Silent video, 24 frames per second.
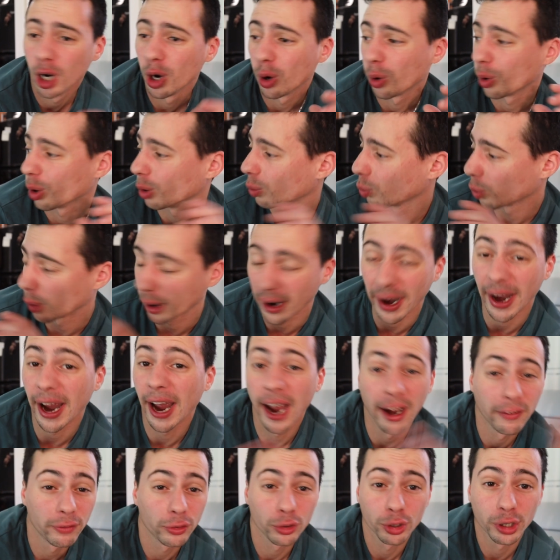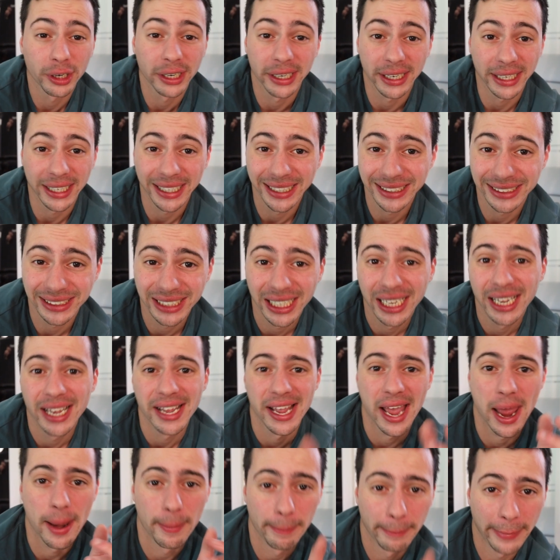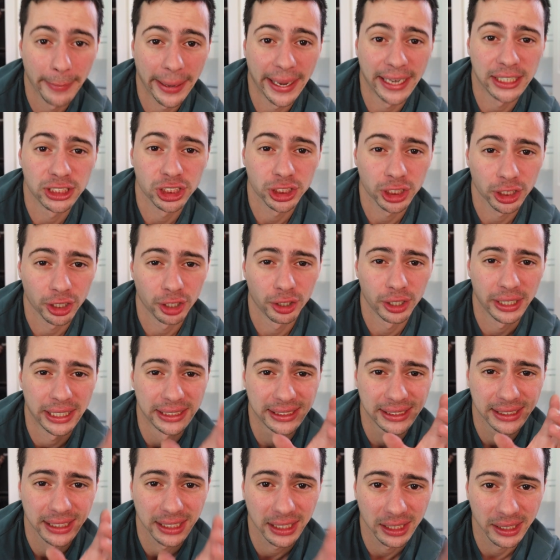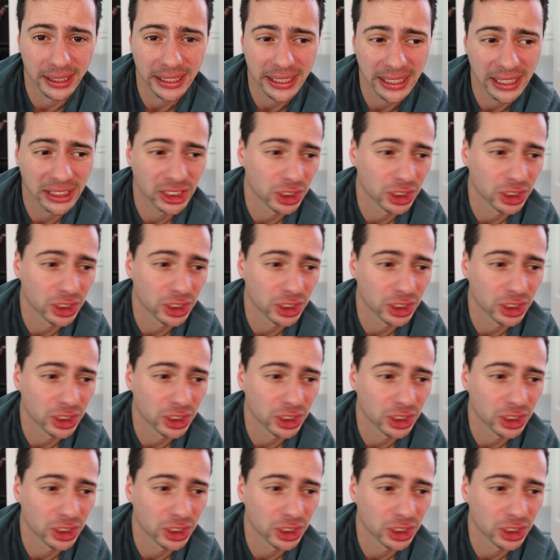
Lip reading: or wherever it is and make sure it's clean.